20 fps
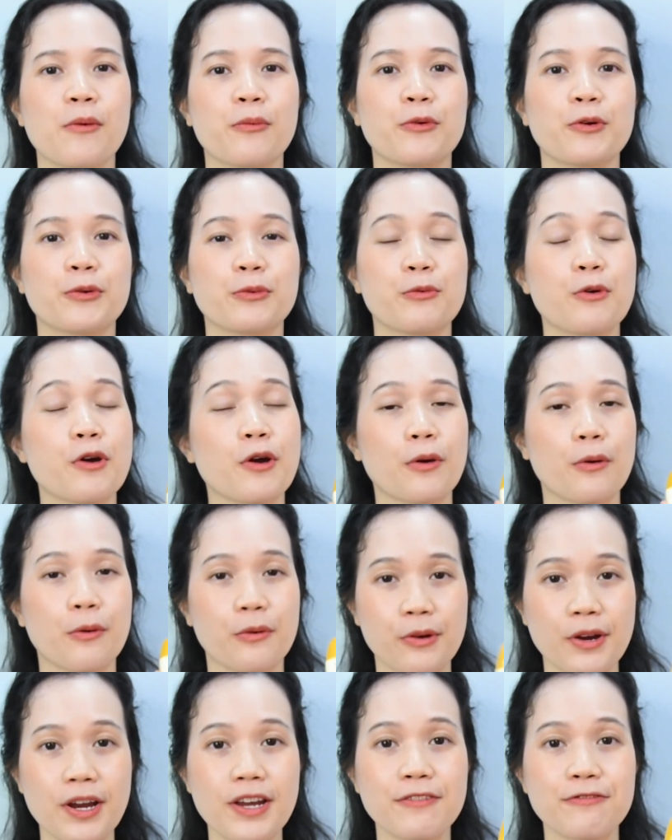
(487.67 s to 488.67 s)
would work
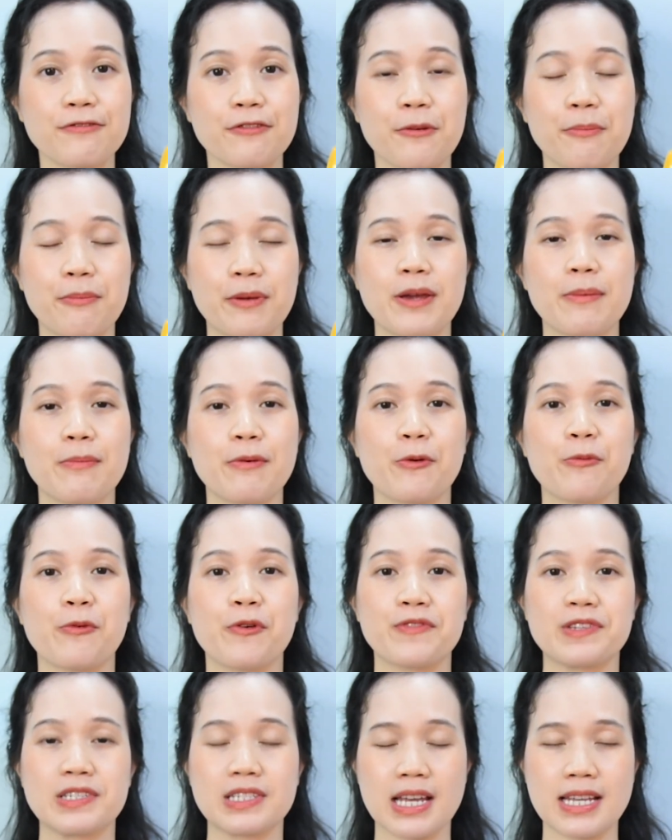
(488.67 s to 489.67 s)
great for people
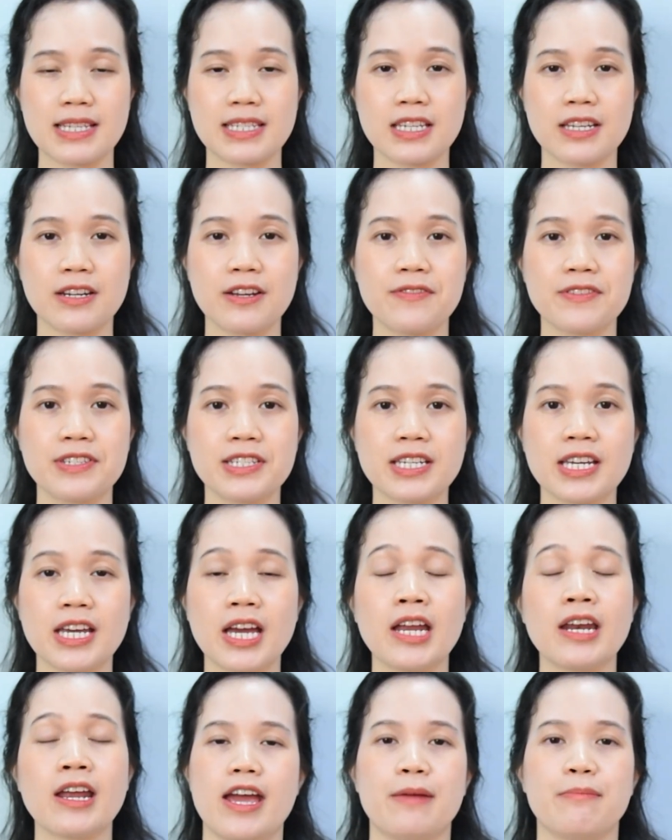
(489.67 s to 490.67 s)
with sensitive
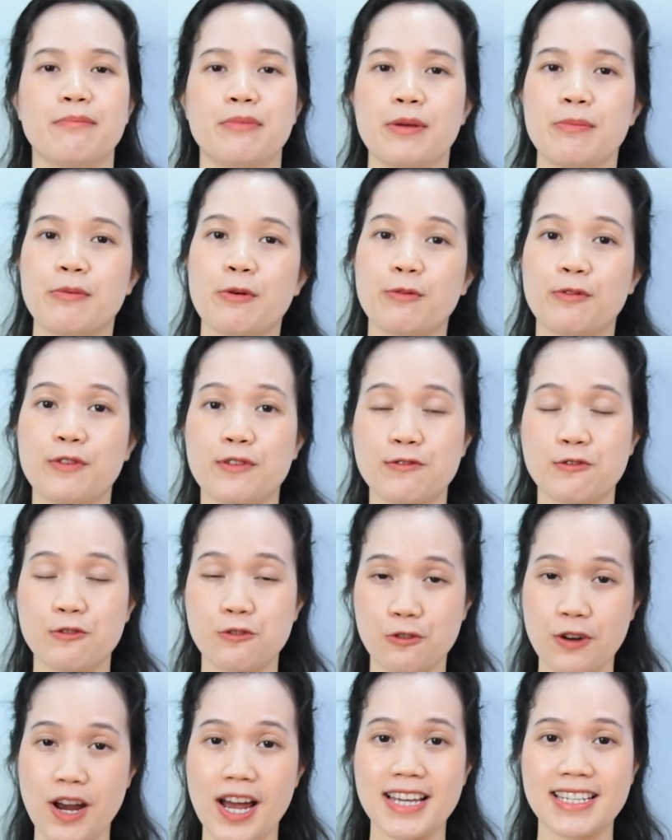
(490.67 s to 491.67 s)
skin and people with
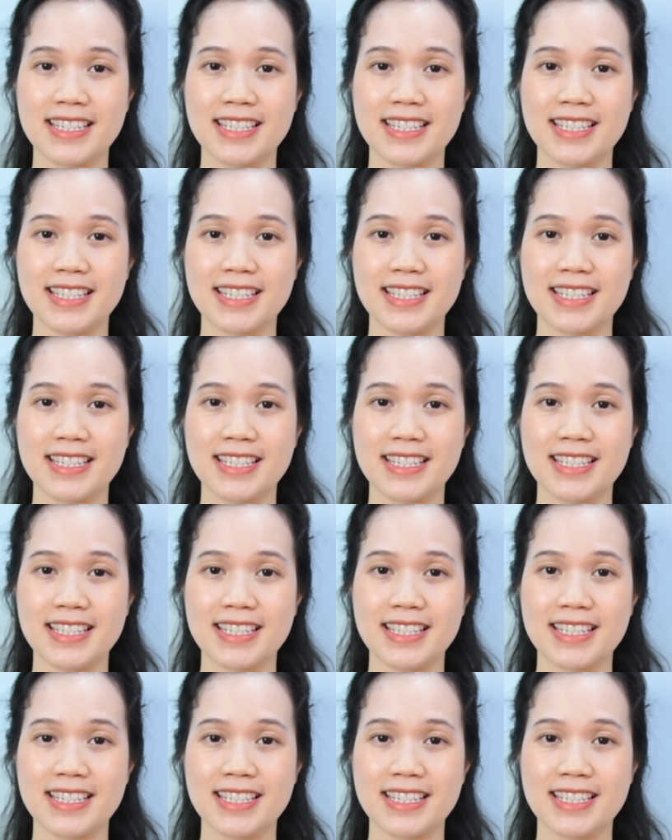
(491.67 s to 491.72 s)
dry